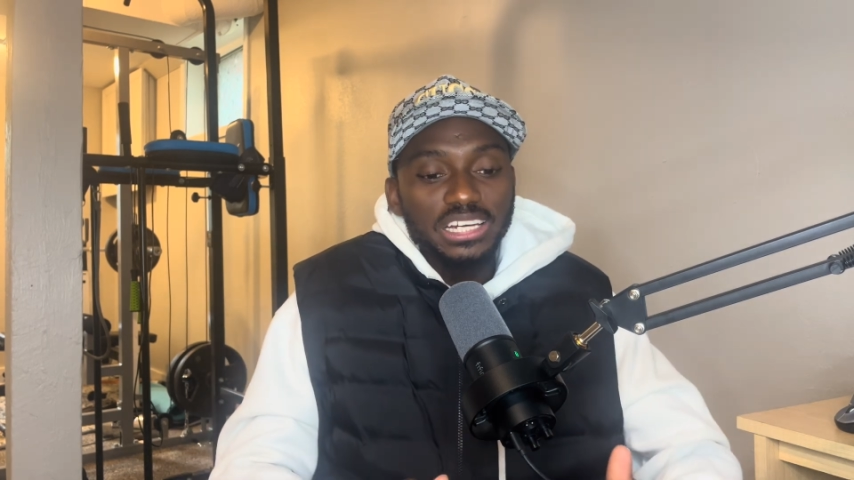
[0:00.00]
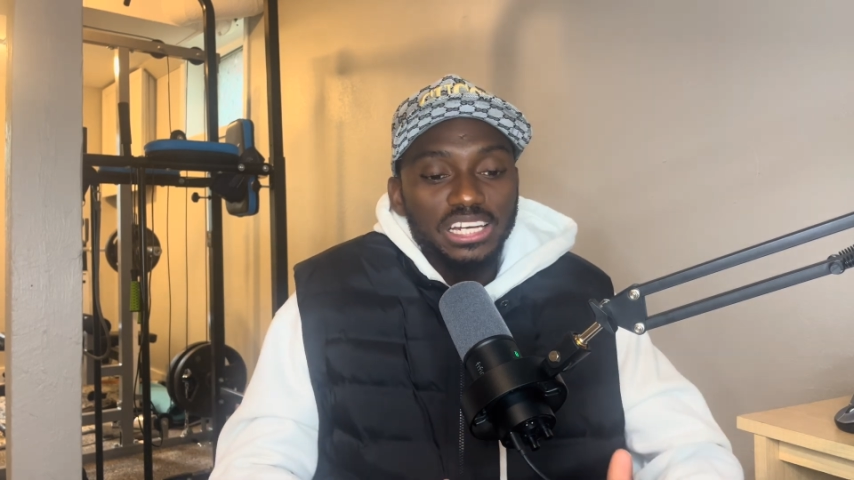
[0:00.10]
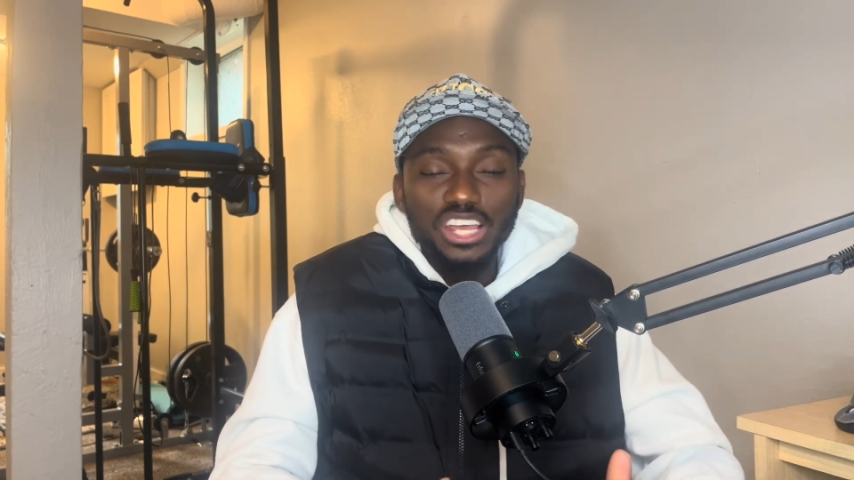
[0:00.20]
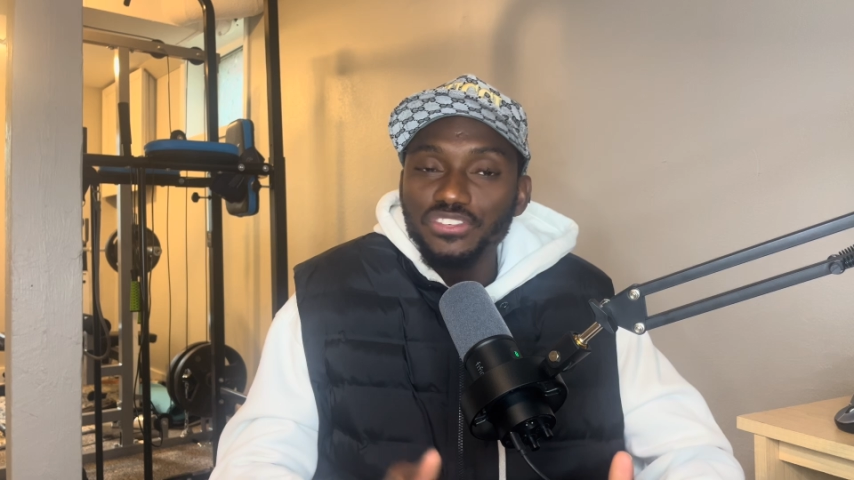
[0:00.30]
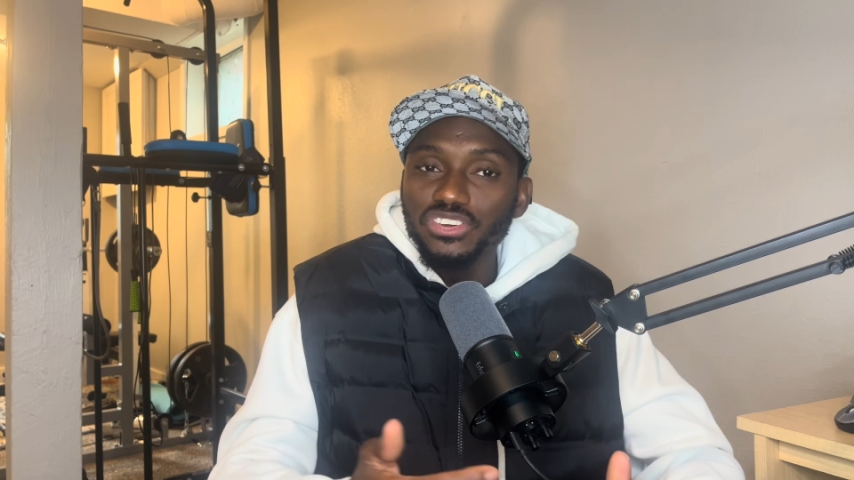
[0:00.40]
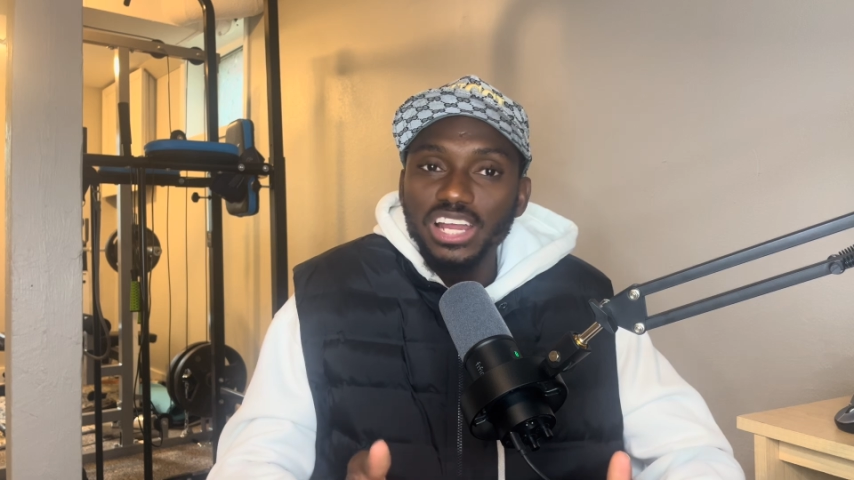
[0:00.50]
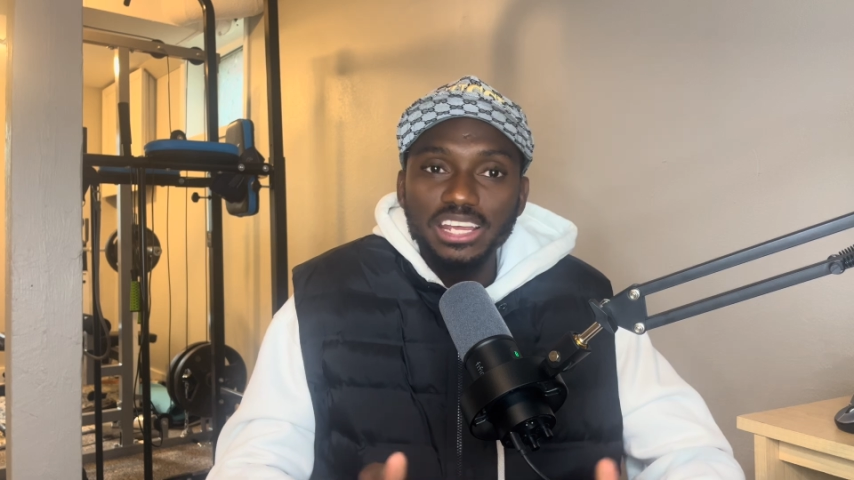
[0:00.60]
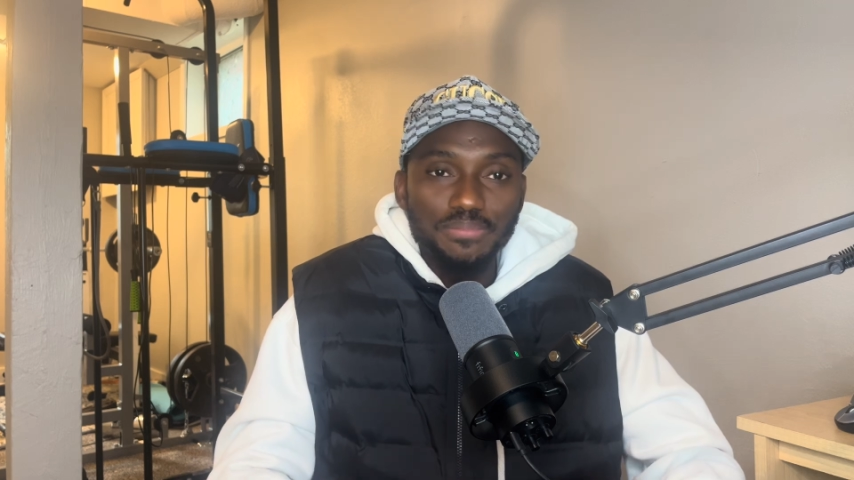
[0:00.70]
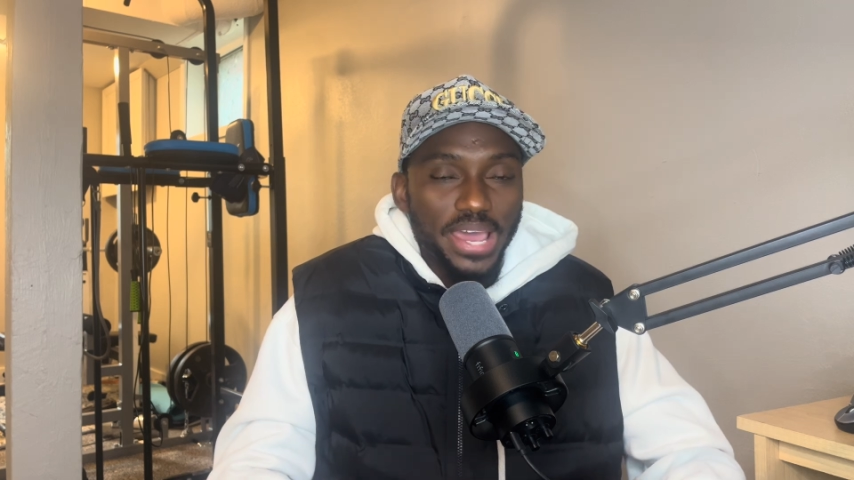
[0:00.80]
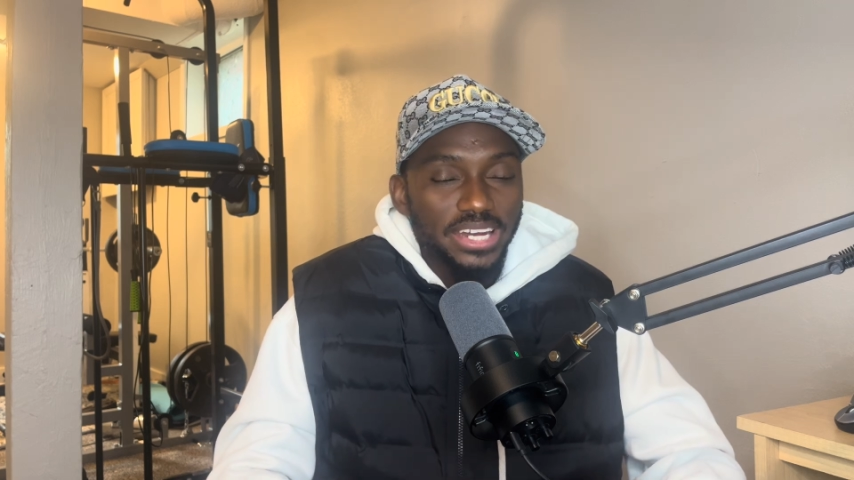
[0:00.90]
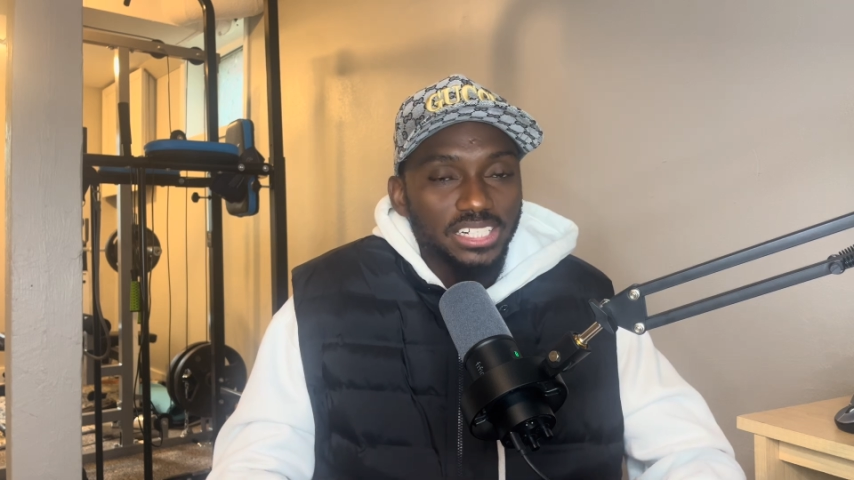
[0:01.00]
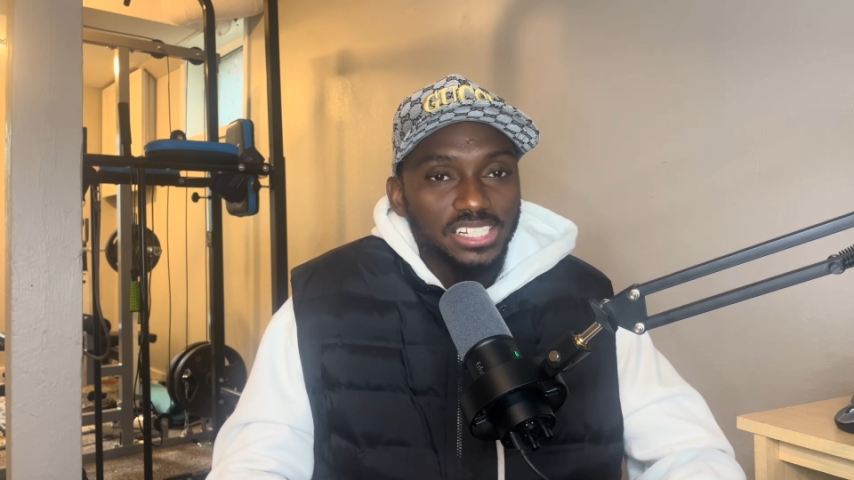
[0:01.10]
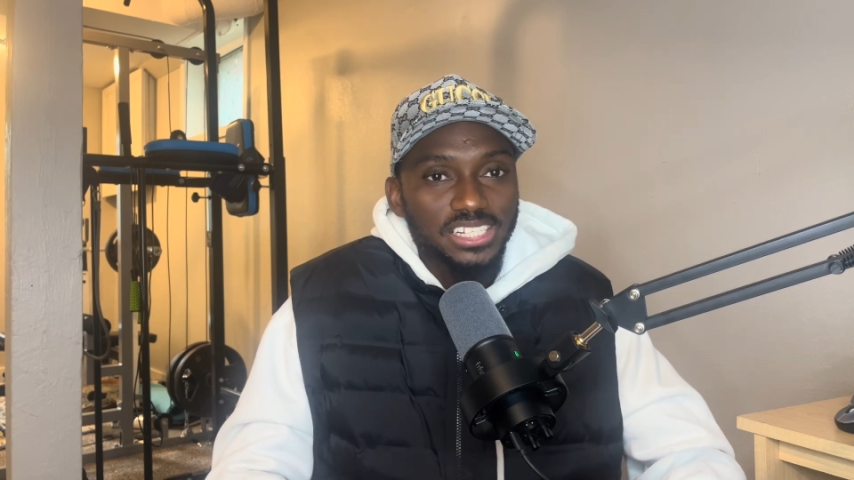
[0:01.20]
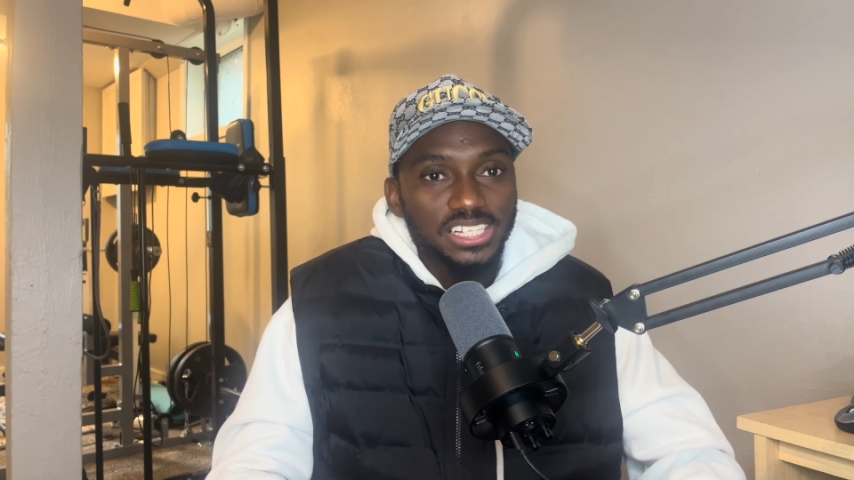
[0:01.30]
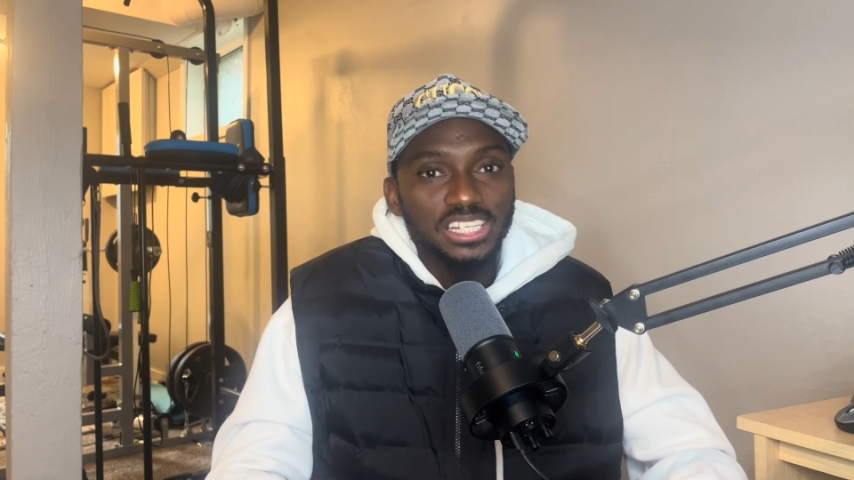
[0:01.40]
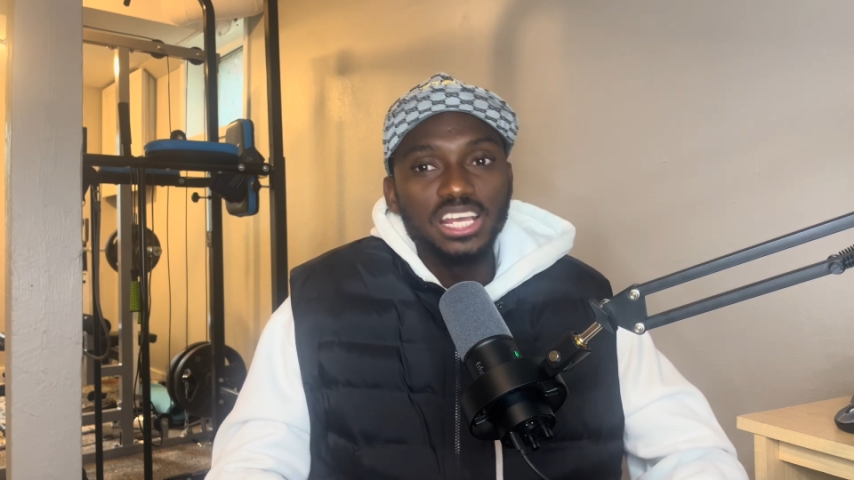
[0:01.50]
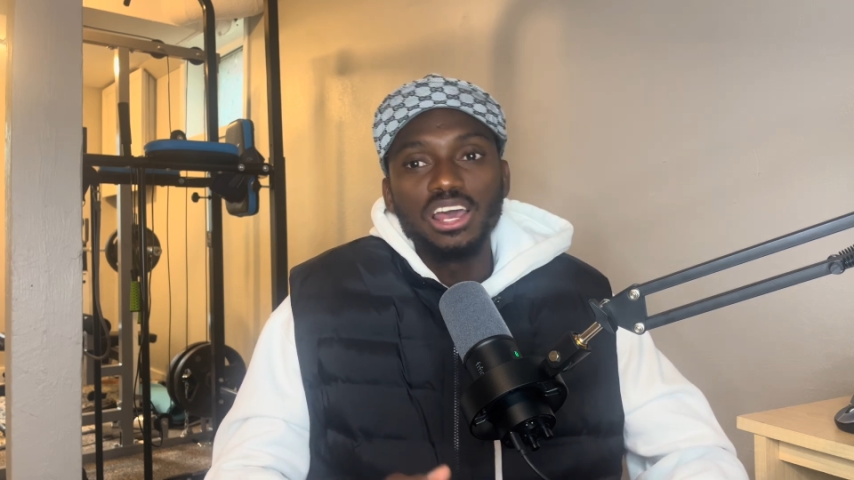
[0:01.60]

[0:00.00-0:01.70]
if you like my analysis.